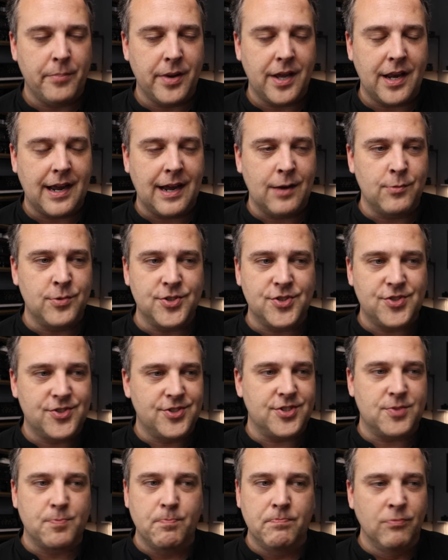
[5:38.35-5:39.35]
But I was
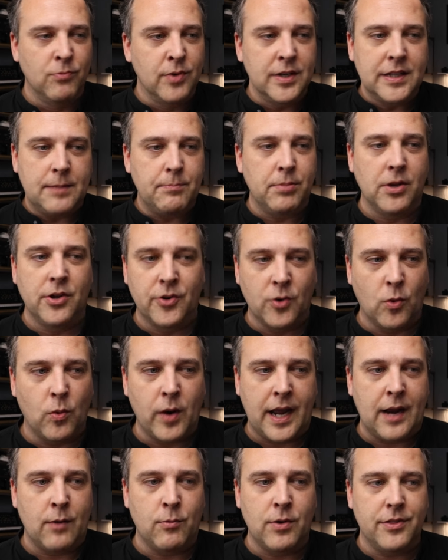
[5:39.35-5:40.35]
just really blown
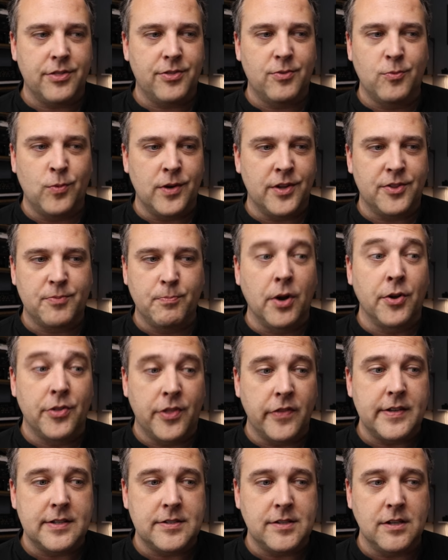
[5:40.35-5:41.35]
away with, with
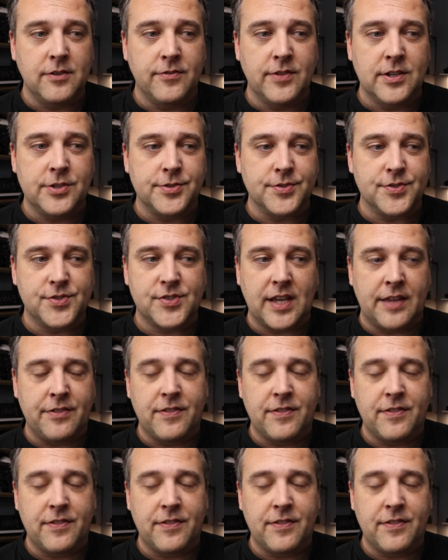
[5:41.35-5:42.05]
both of these individuals.